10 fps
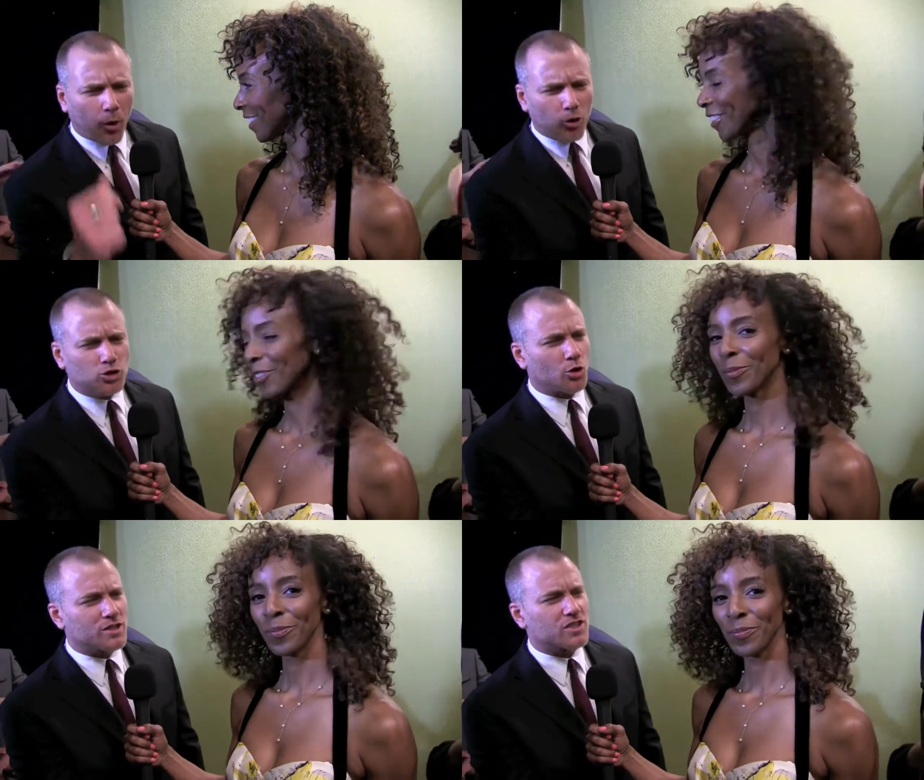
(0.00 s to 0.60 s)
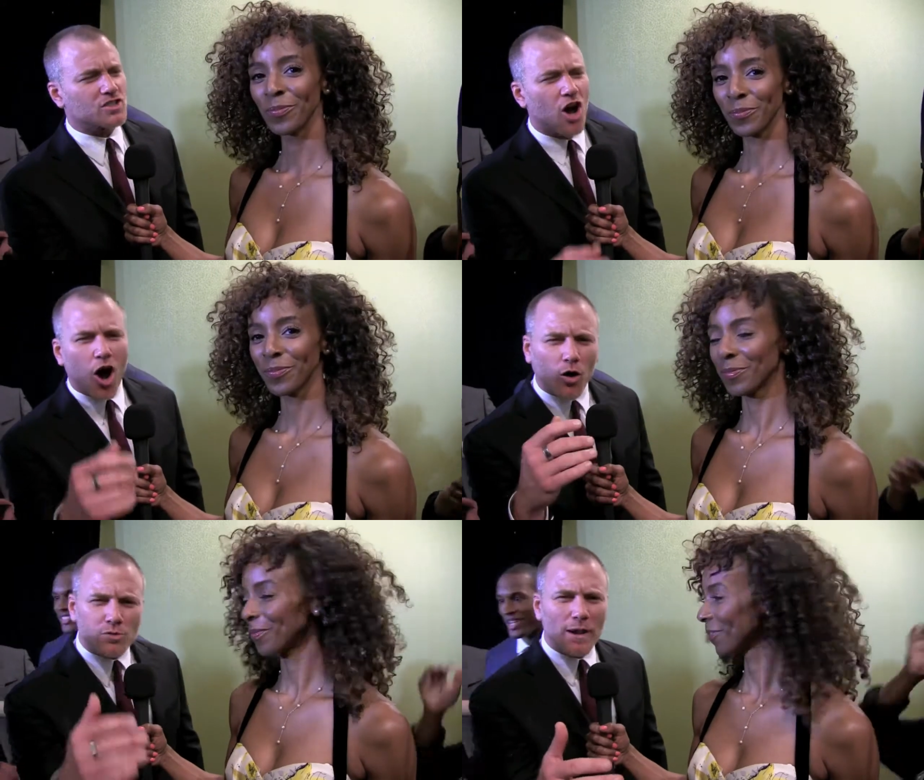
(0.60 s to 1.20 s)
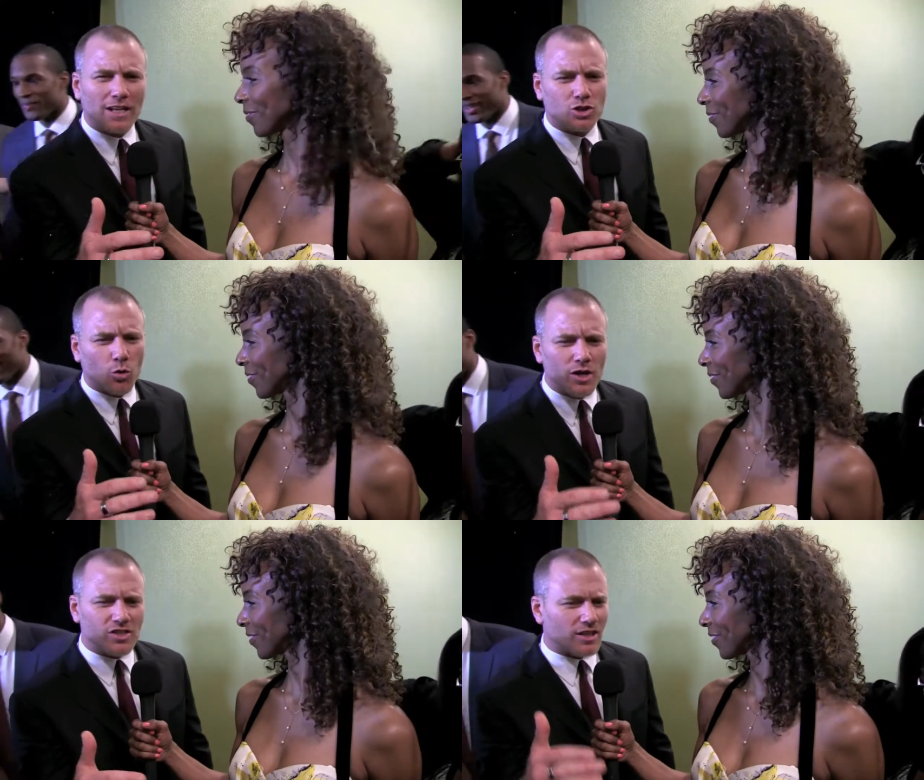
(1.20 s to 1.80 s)
Speaker 1: bold choices. Always make a
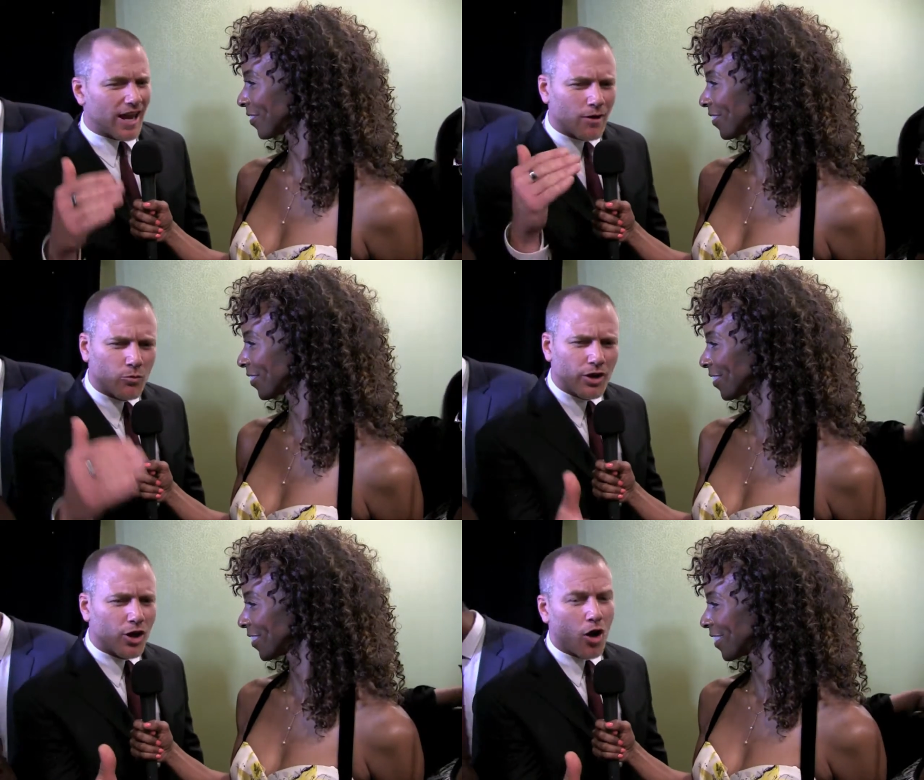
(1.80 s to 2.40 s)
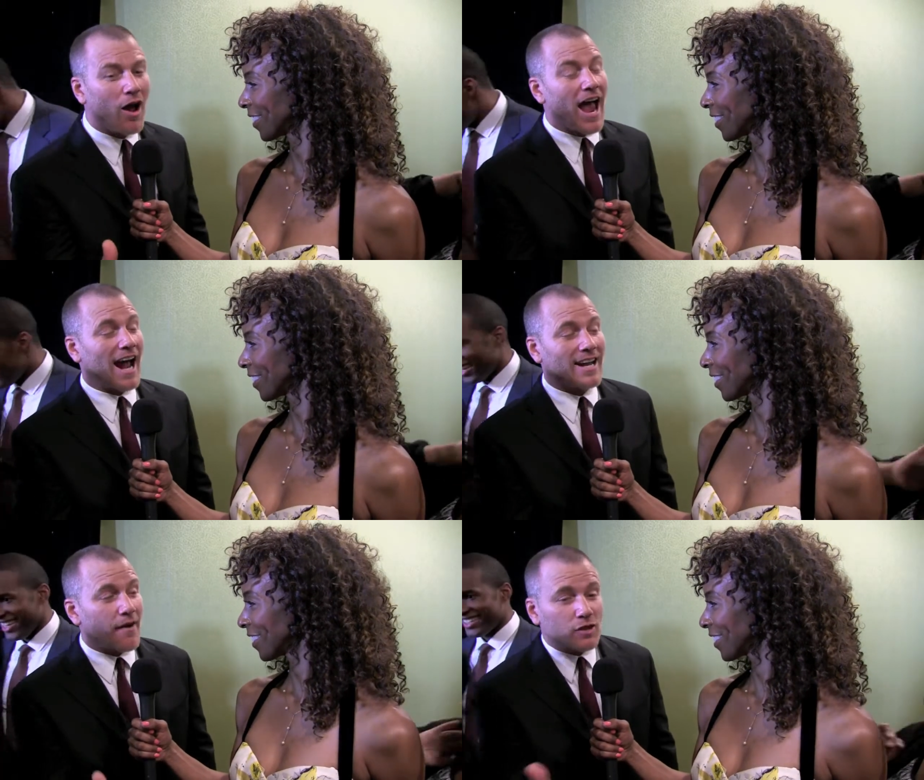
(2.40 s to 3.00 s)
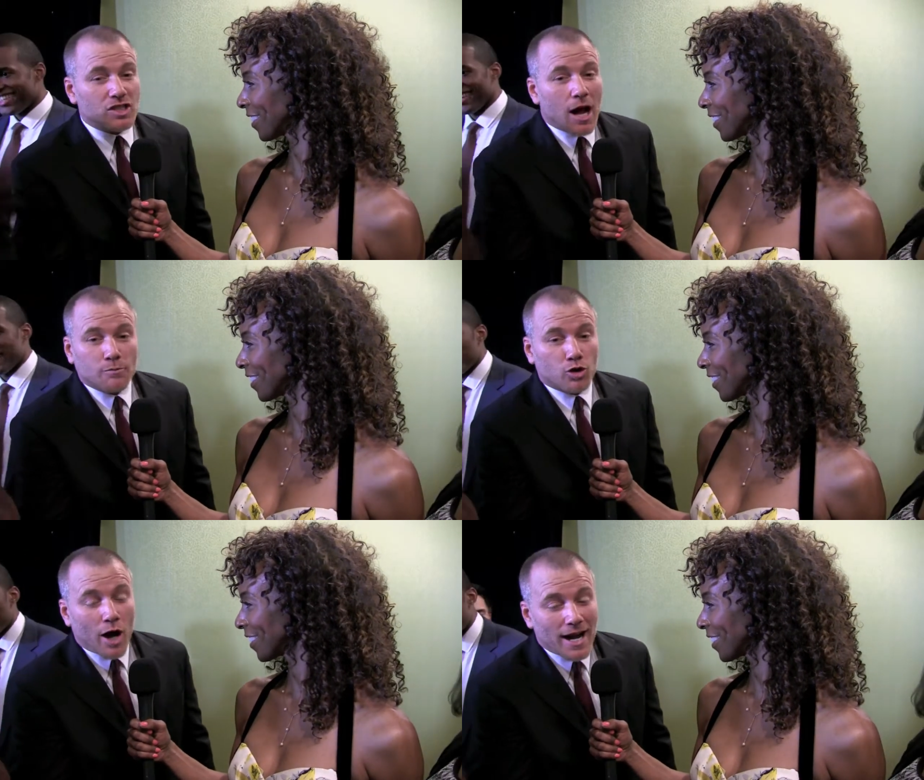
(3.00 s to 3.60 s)
choice and, and really go, and never
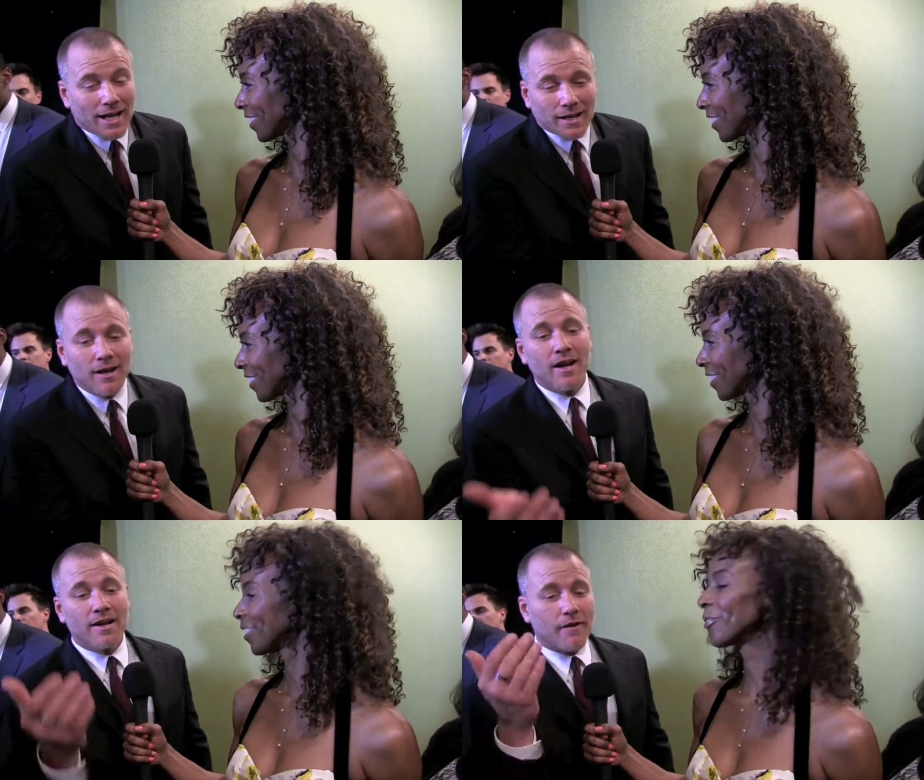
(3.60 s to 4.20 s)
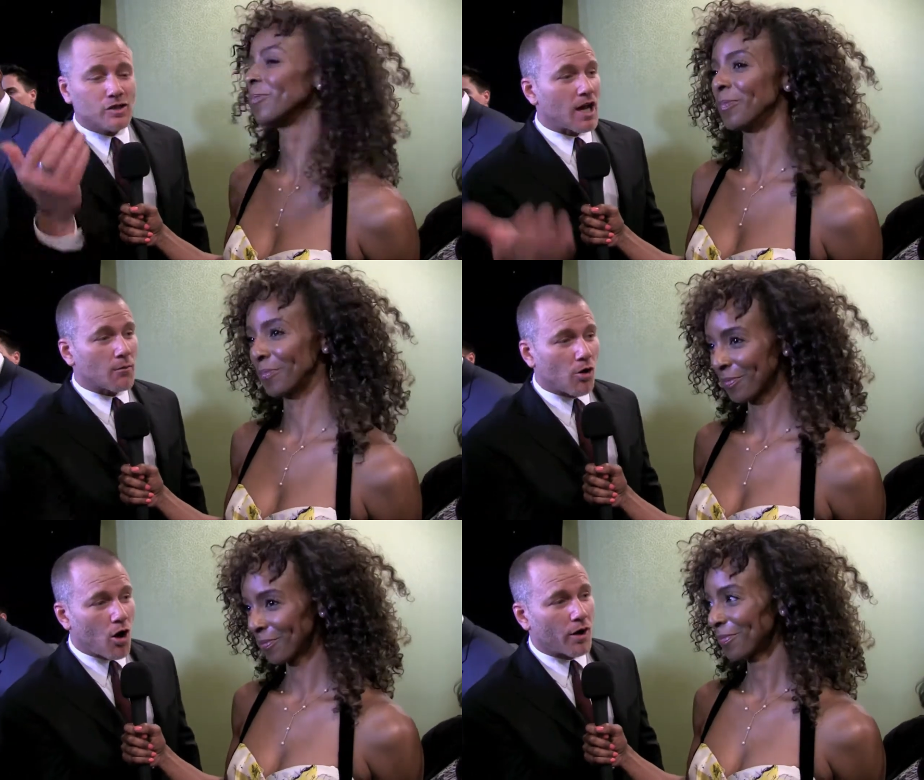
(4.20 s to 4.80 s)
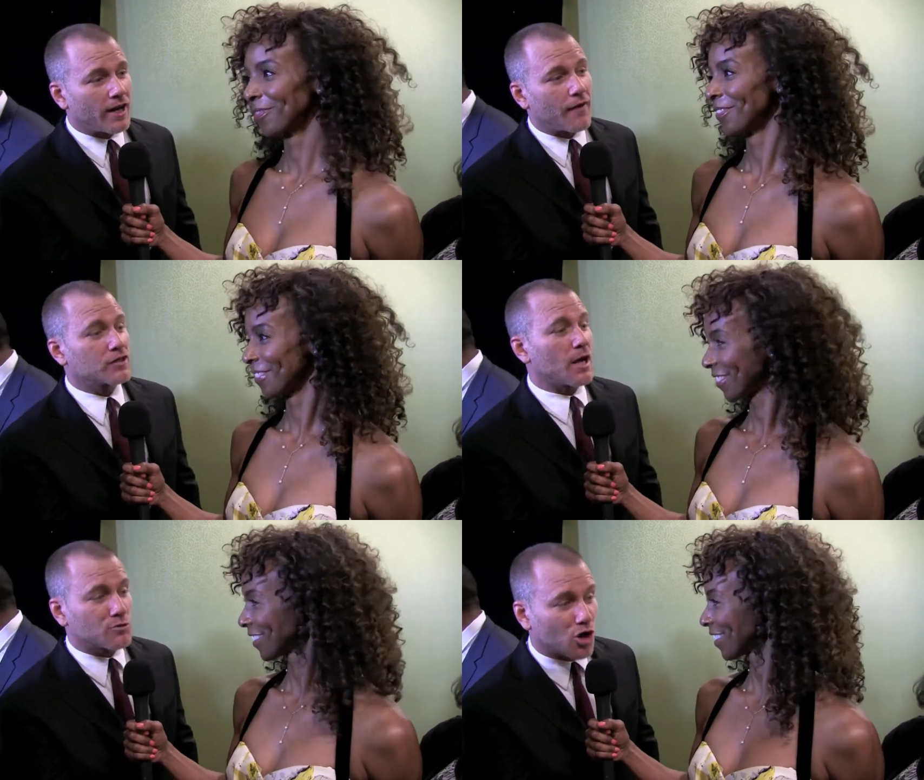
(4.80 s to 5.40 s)
stop training, never stop growing, and
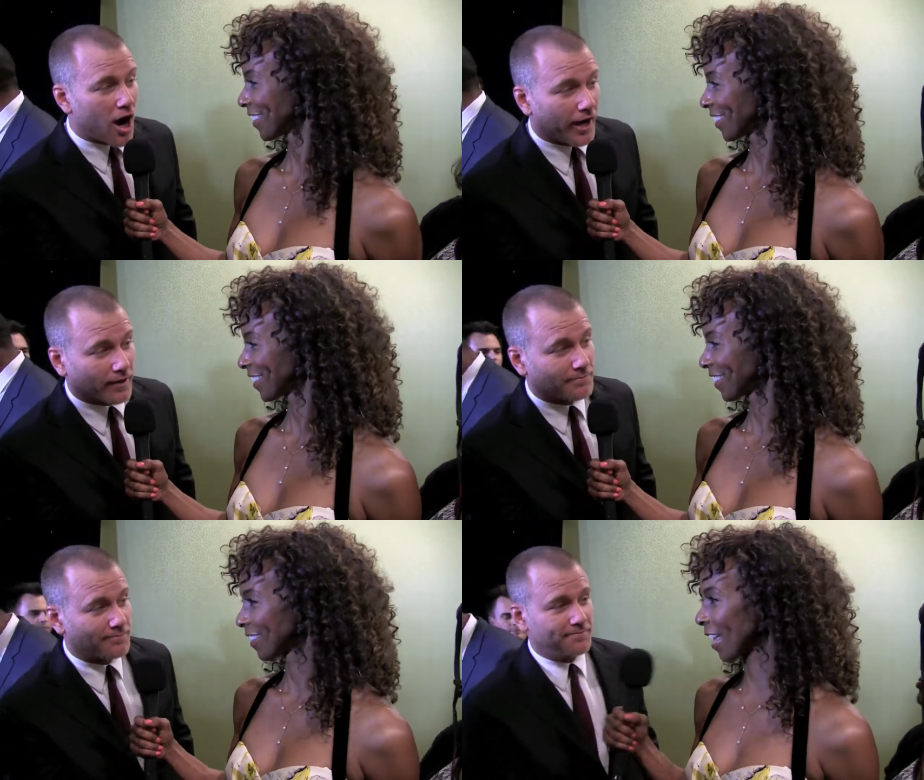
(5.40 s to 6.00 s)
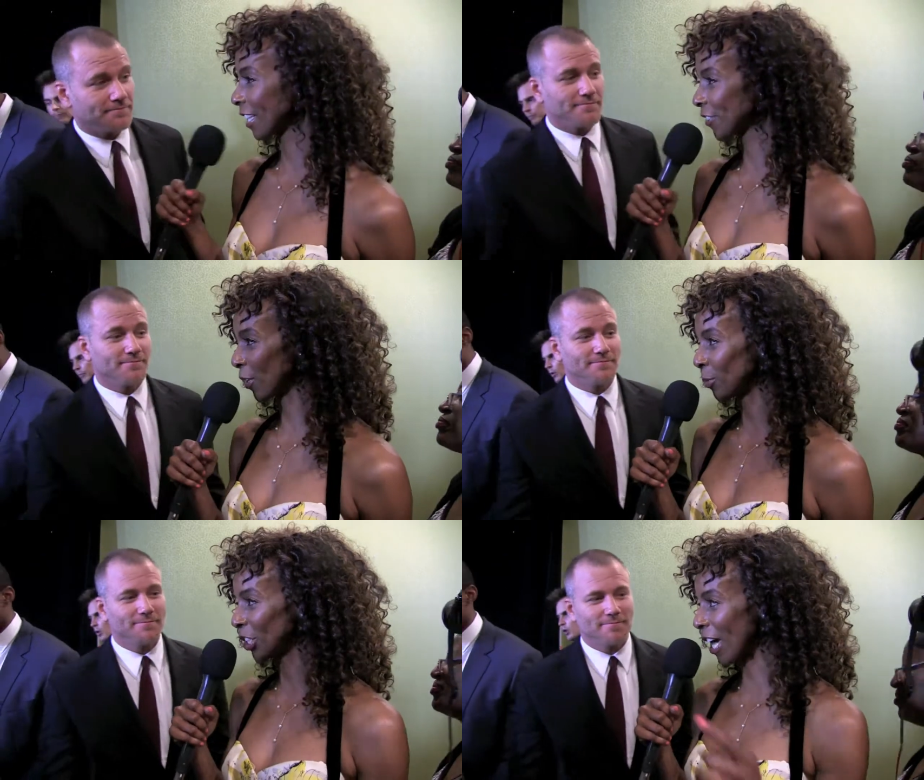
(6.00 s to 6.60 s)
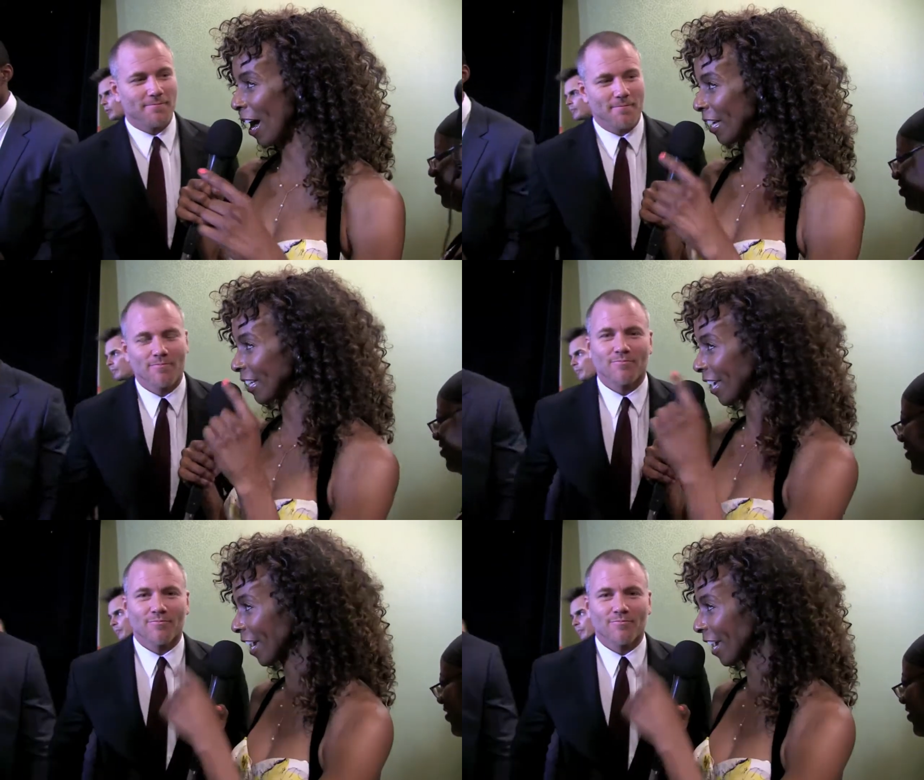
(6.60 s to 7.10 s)
never stop trying. That's from Sean